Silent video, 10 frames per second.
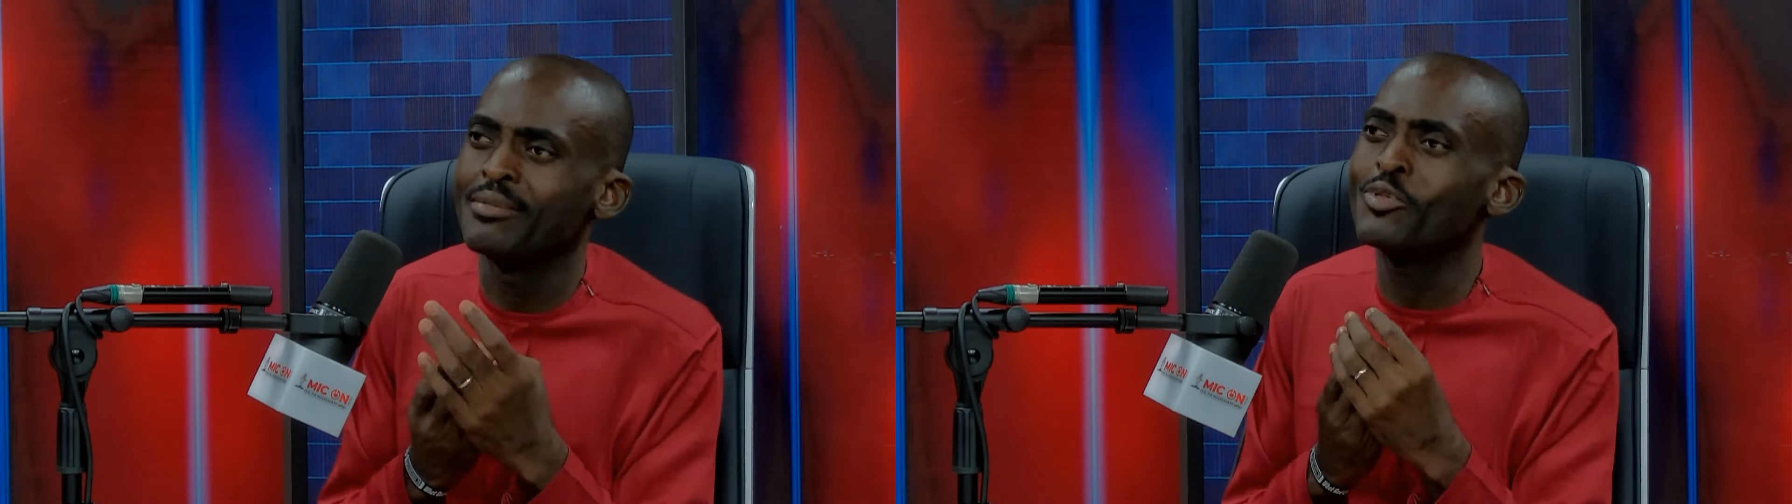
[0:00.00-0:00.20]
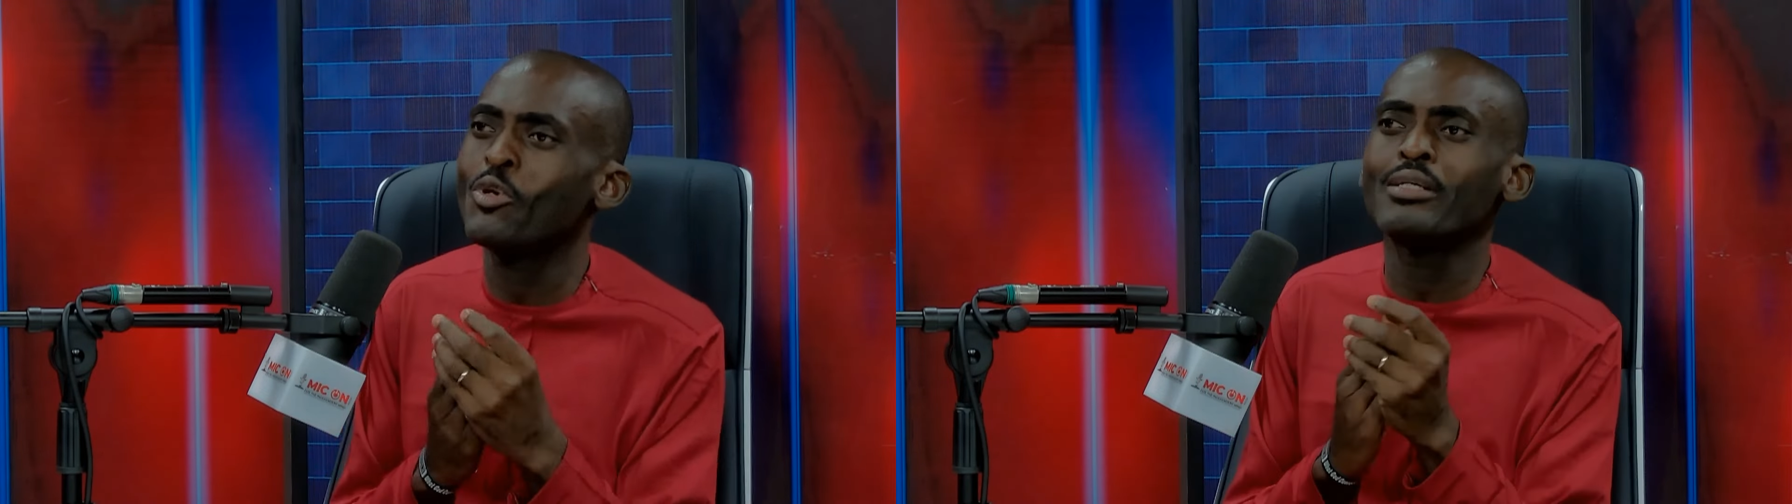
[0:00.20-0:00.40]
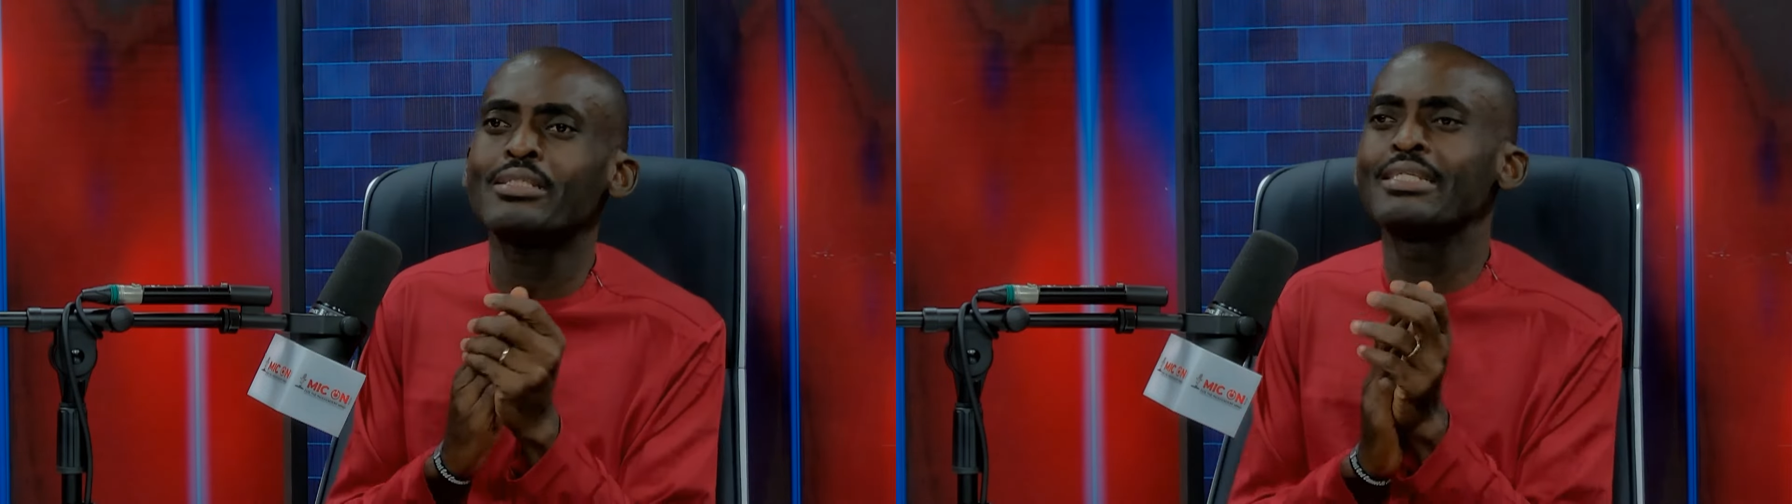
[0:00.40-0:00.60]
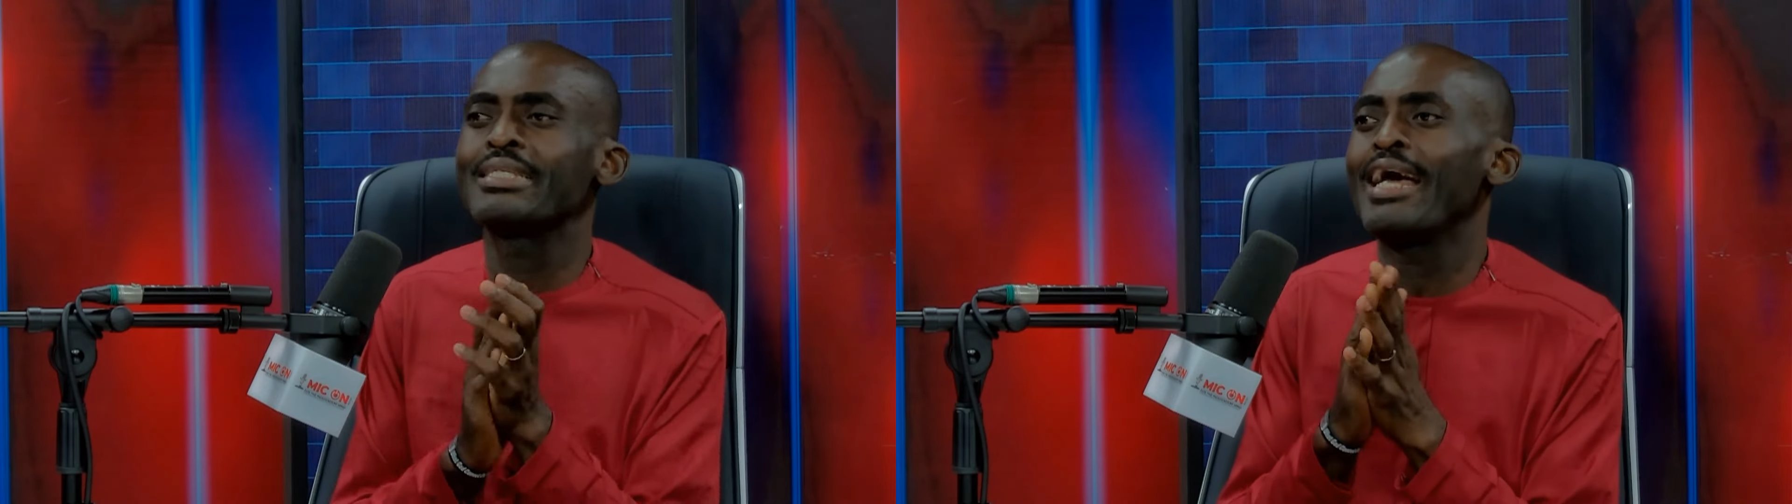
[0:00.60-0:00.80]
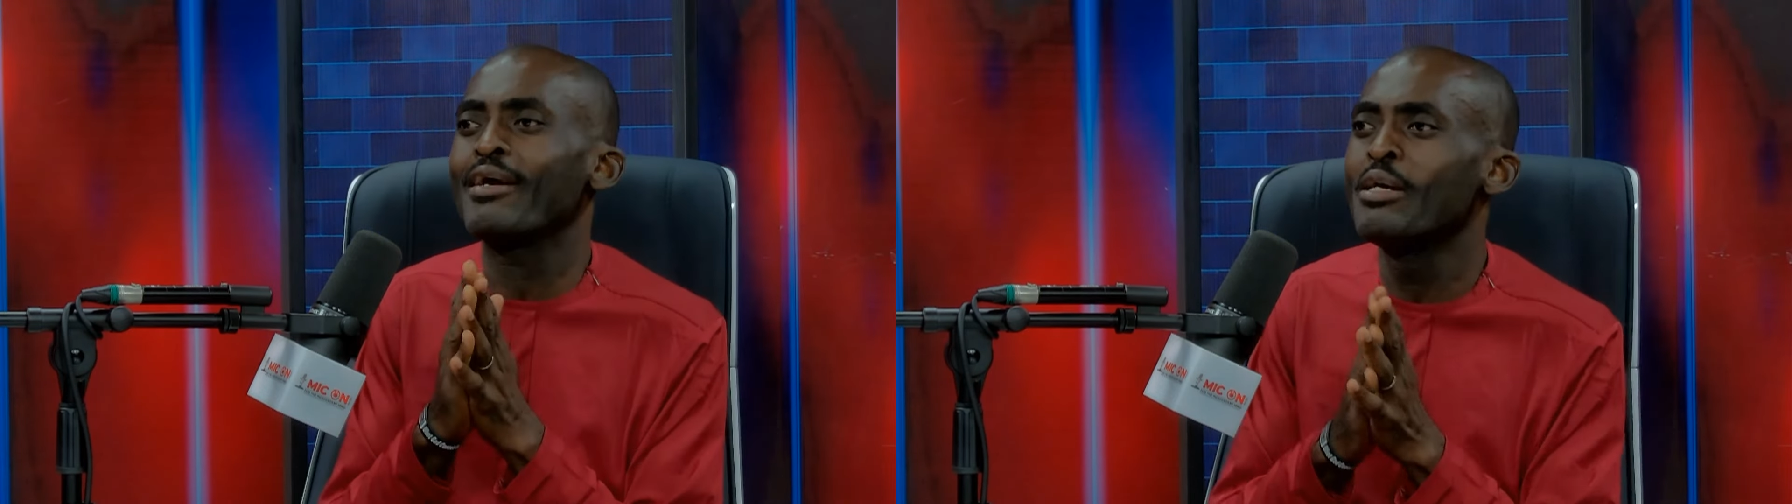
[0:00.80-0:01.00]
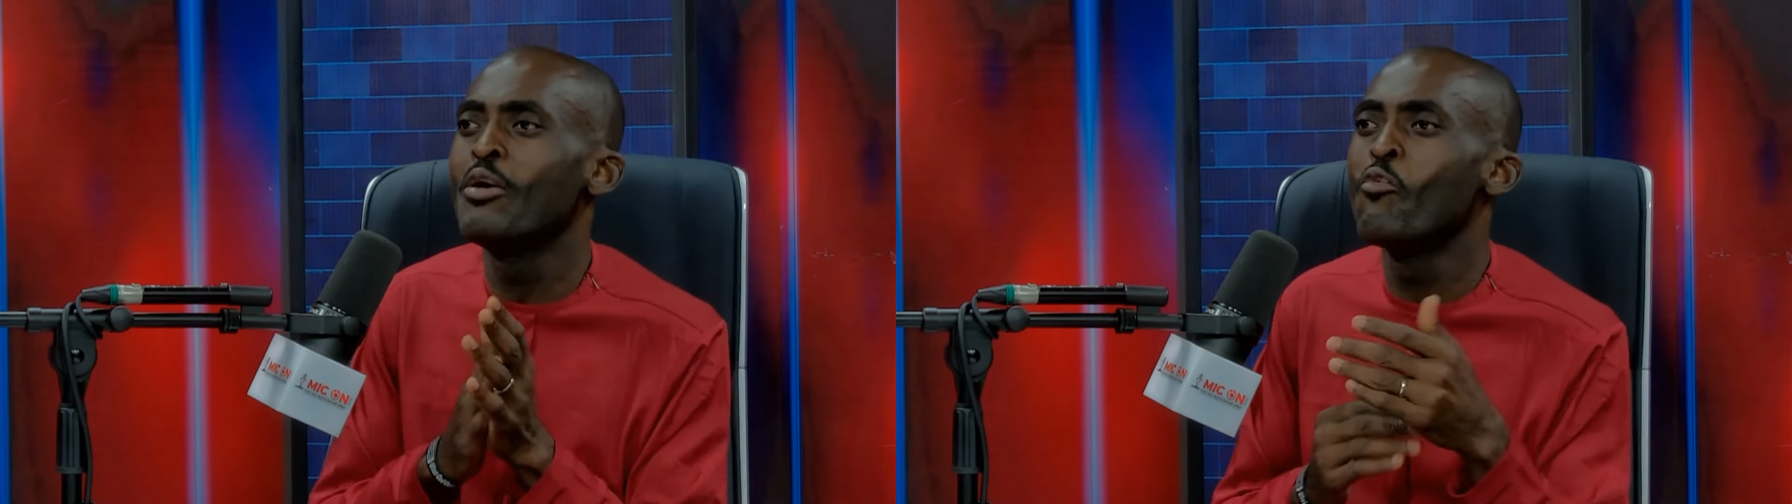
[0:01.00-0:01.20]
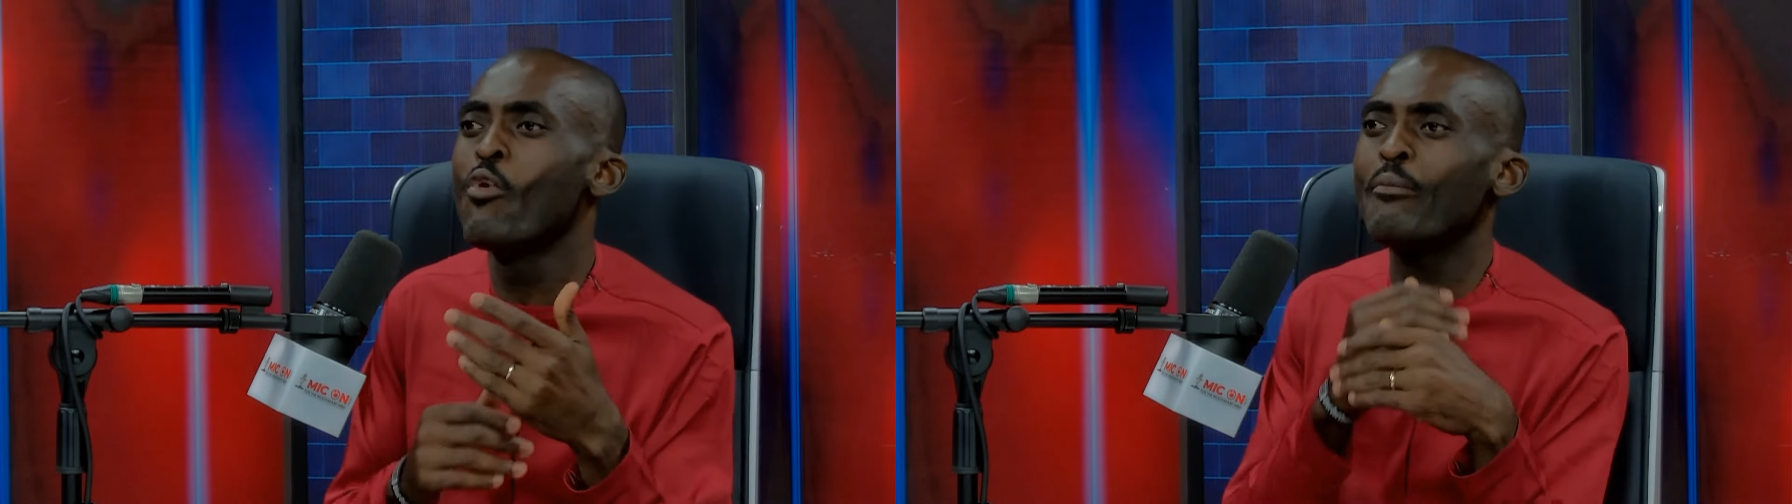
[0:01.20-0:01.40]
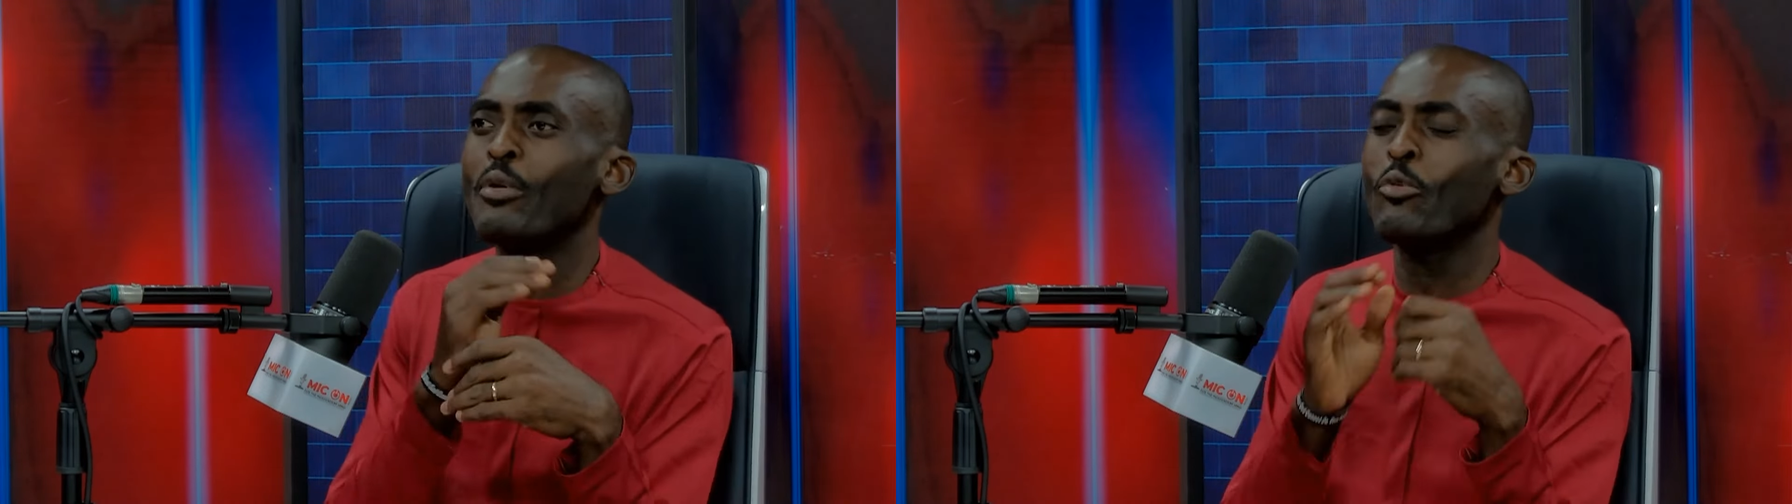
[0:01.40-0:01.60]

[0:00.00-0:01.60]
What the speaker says: because it's like when people